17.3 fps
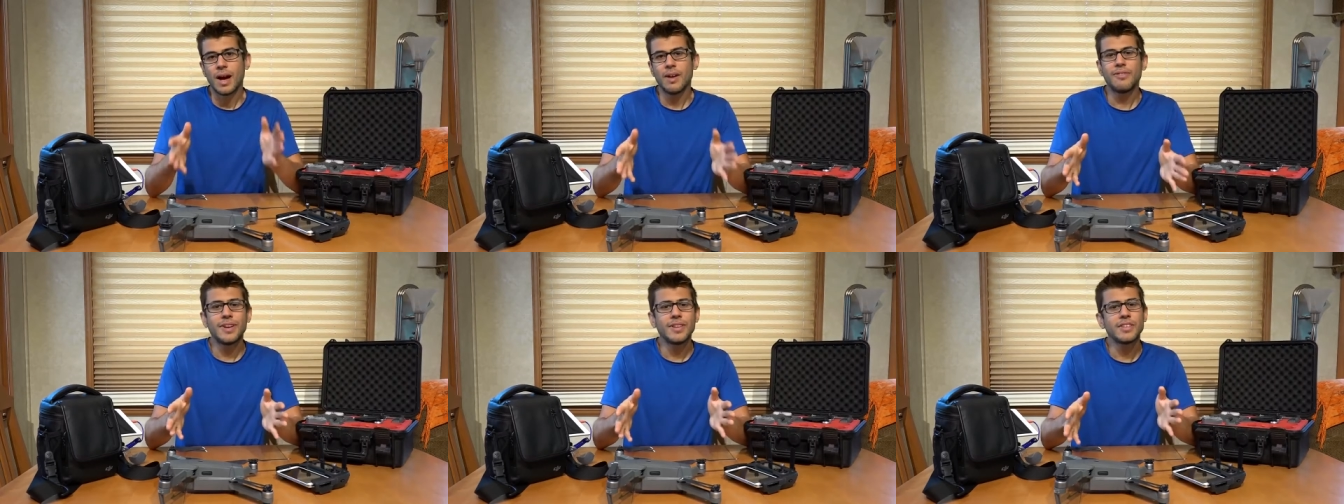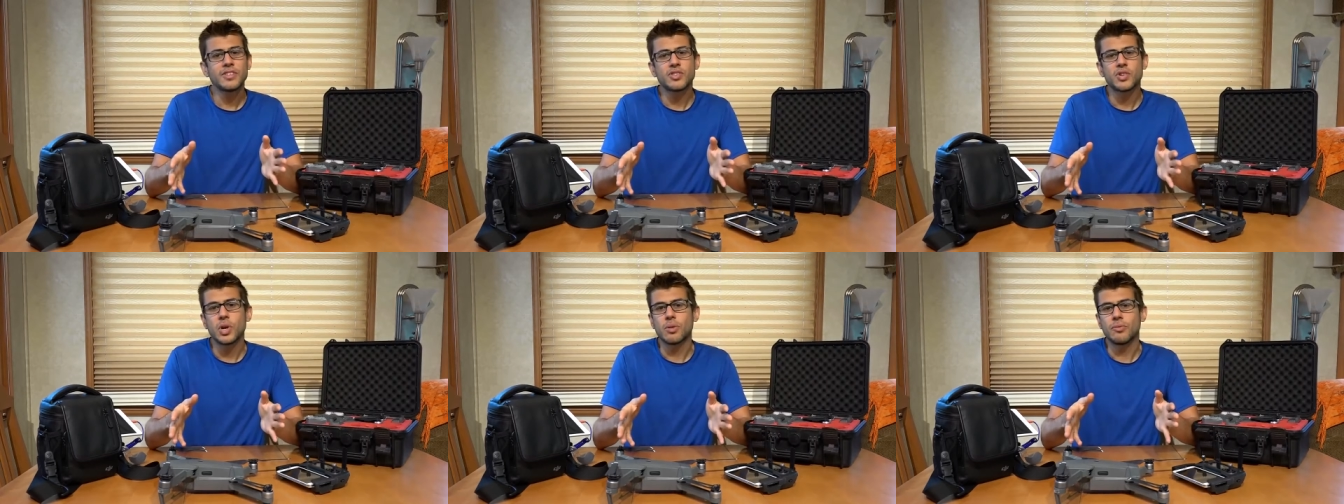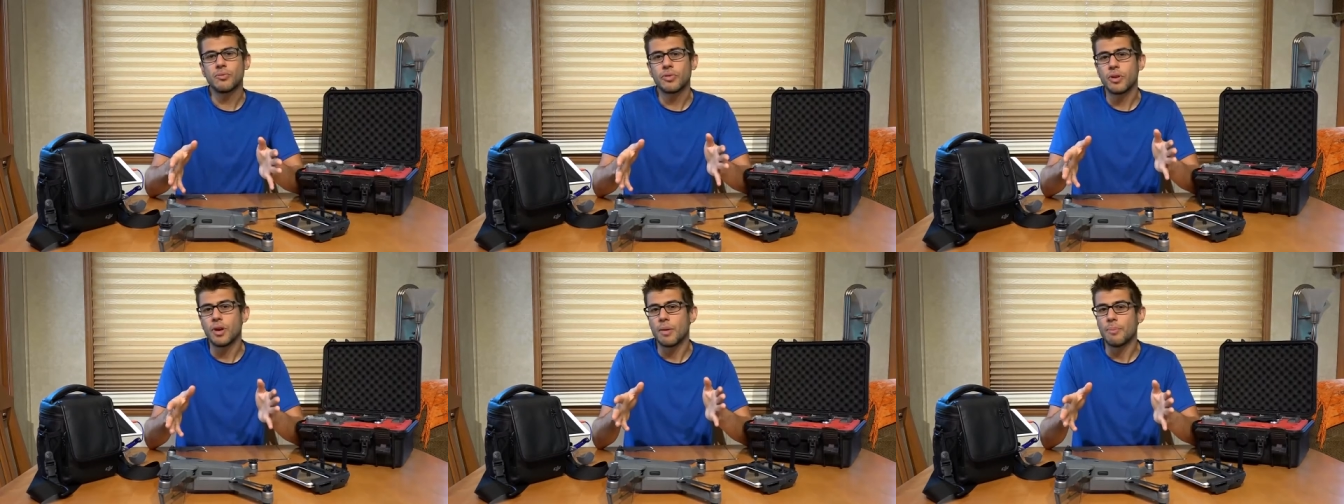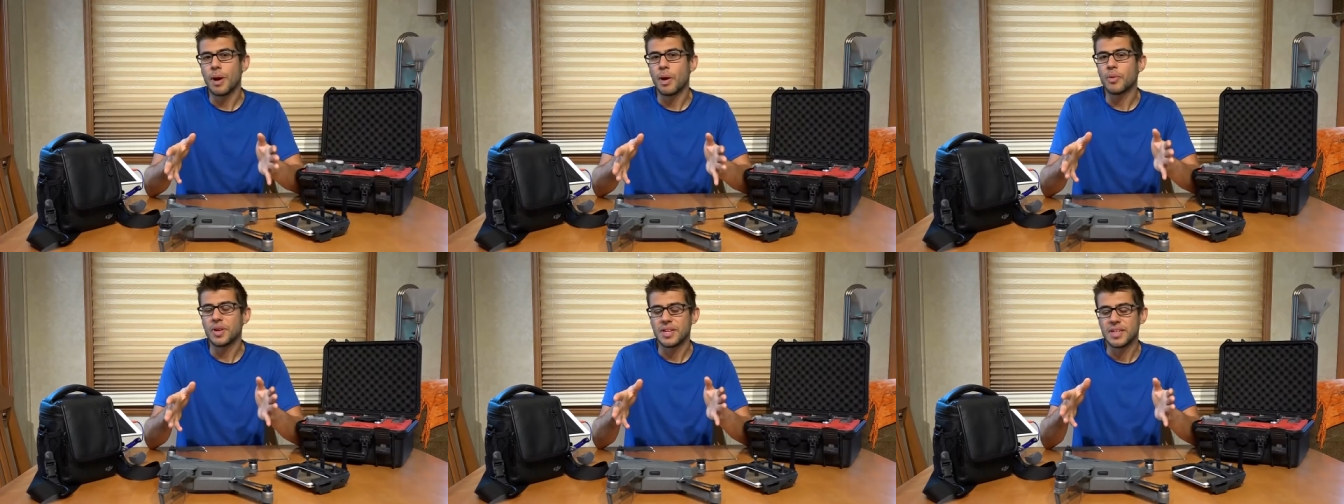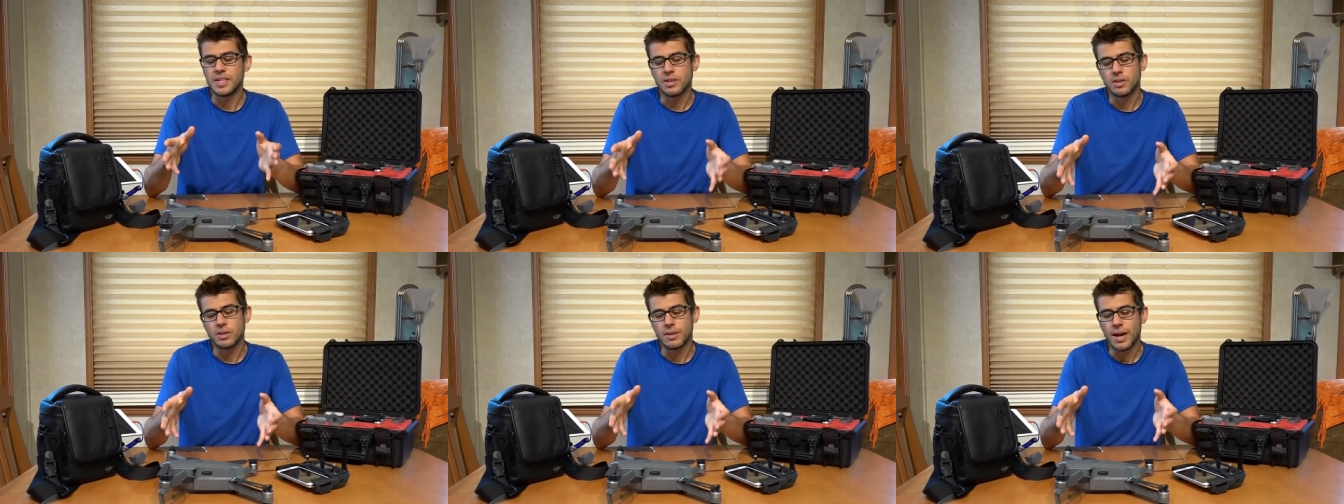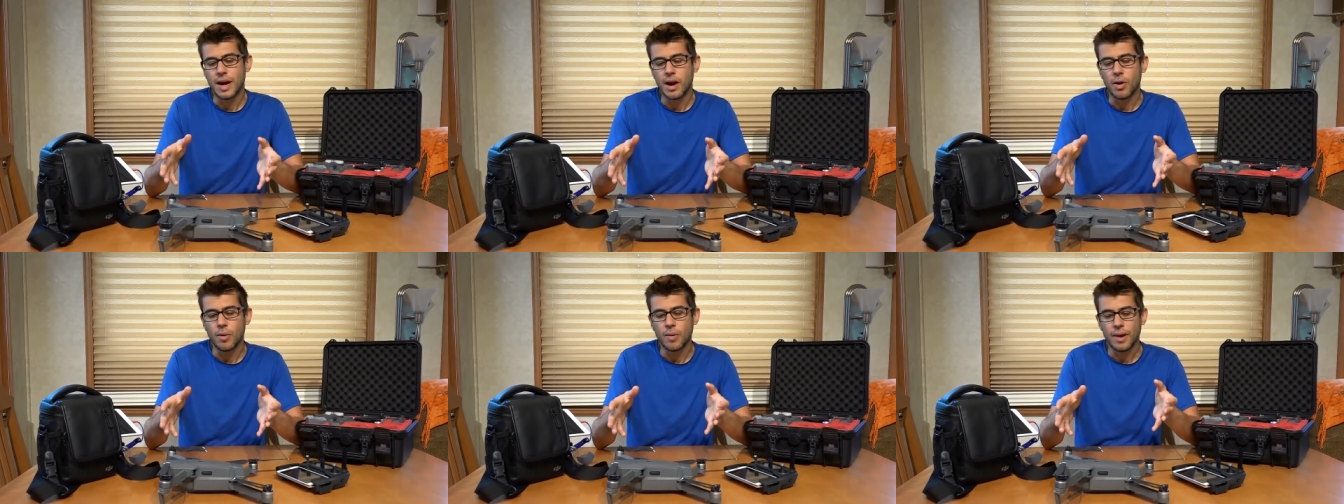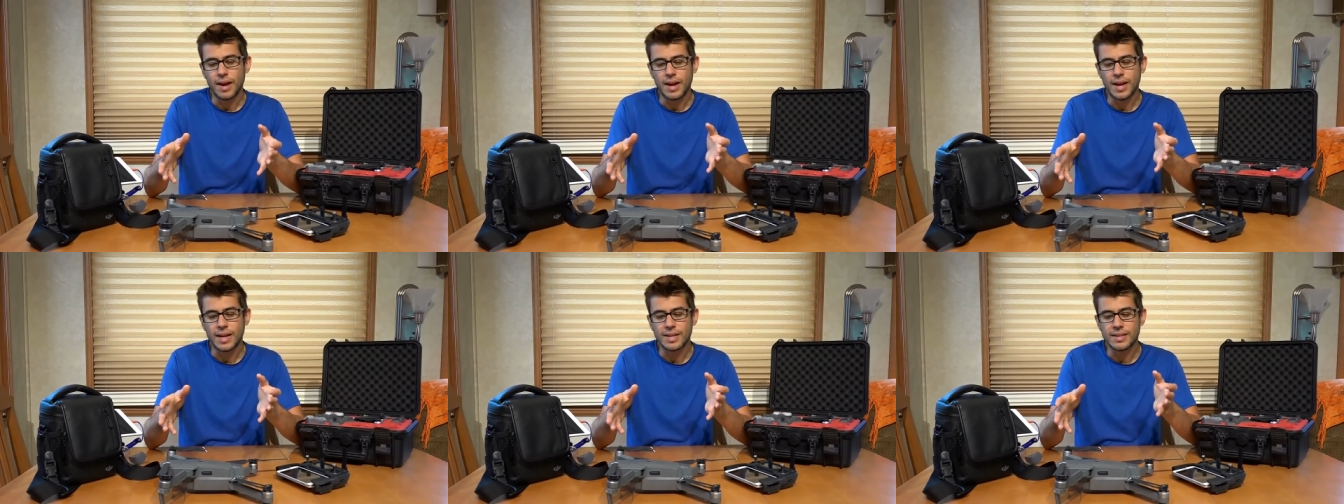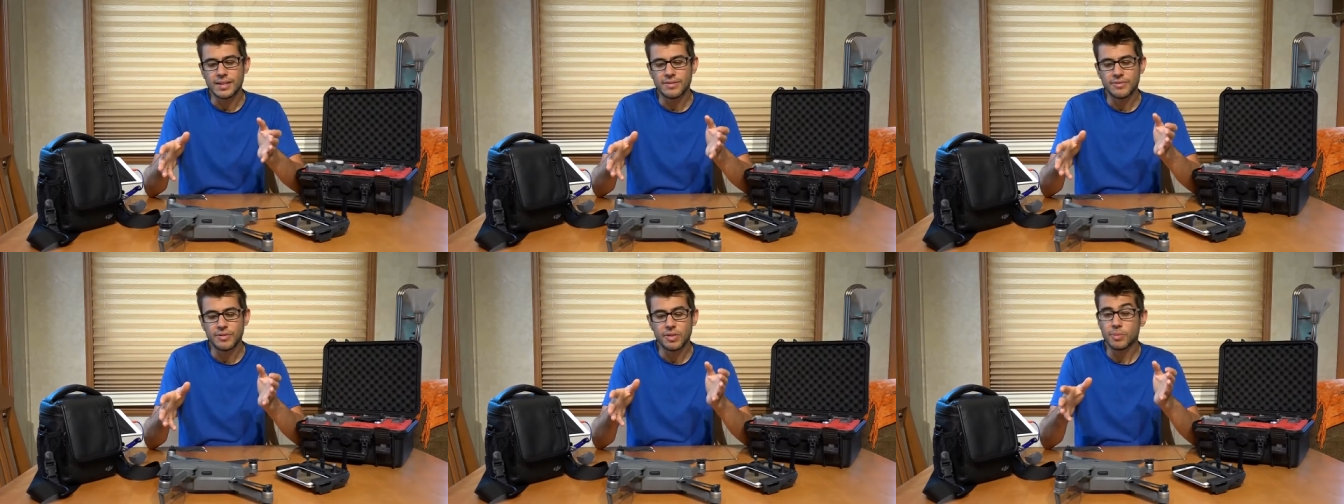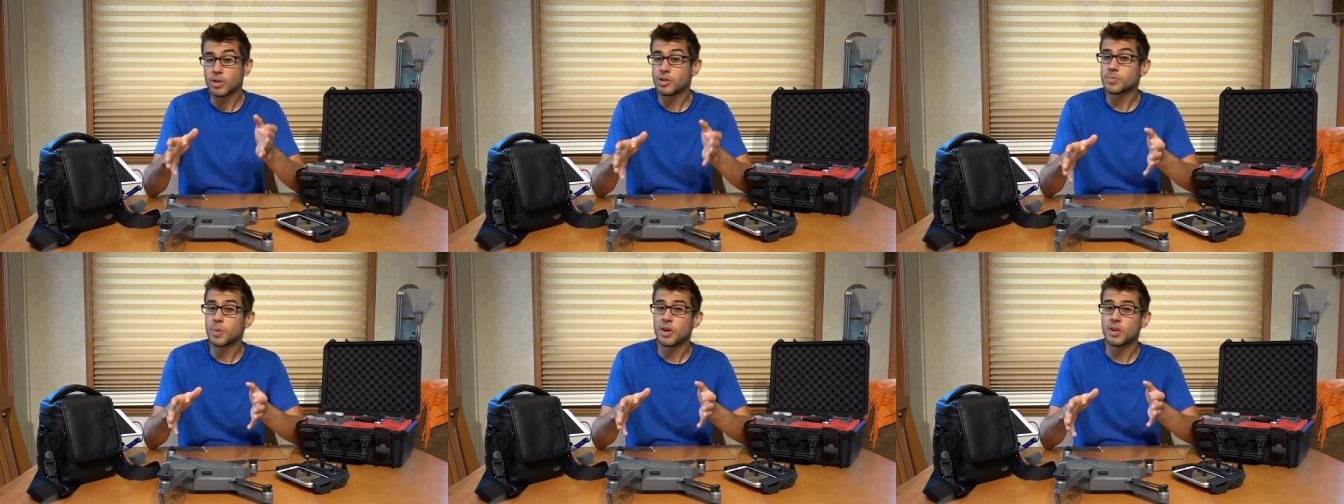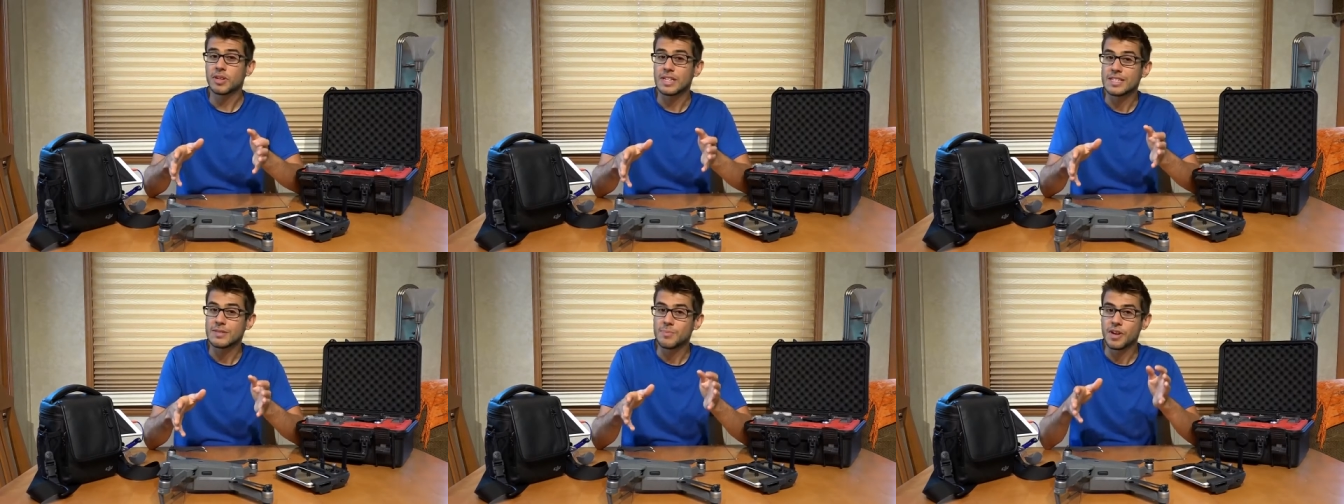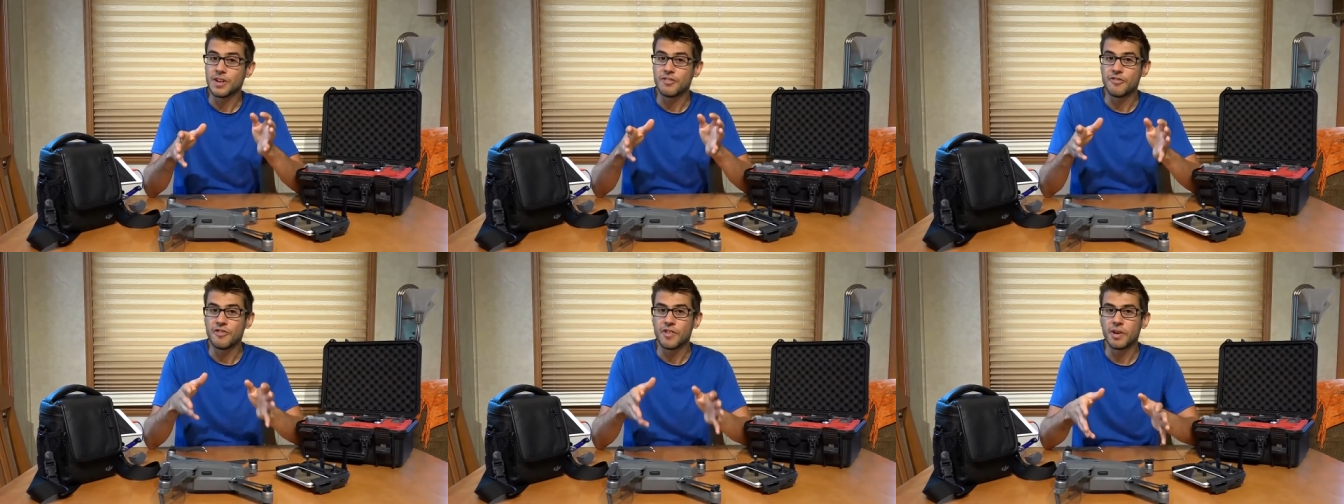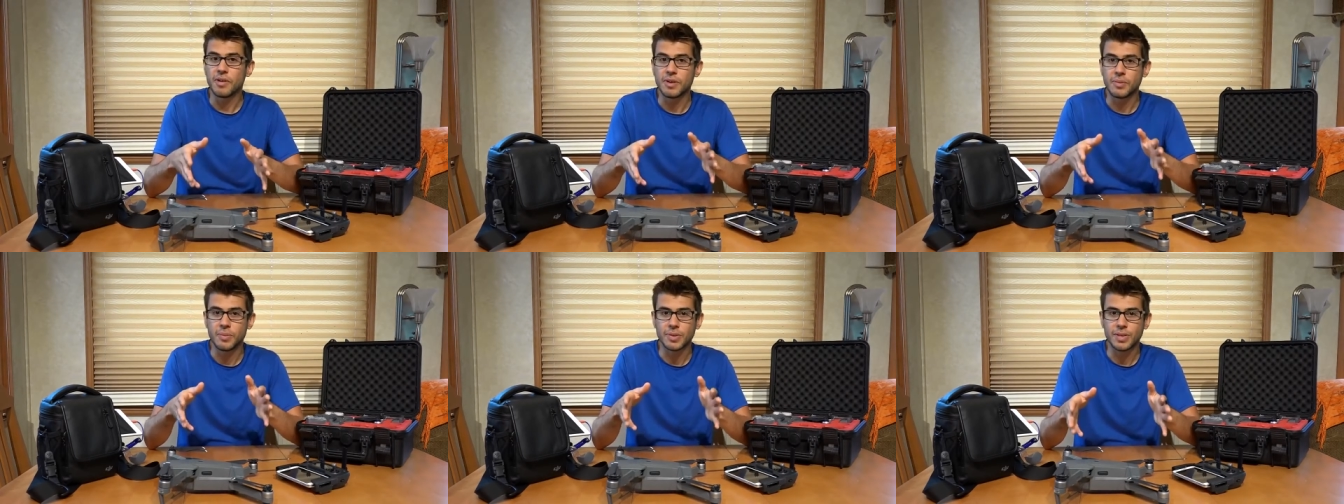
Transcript: I've had this drone for about a year now, and for the most part it's been very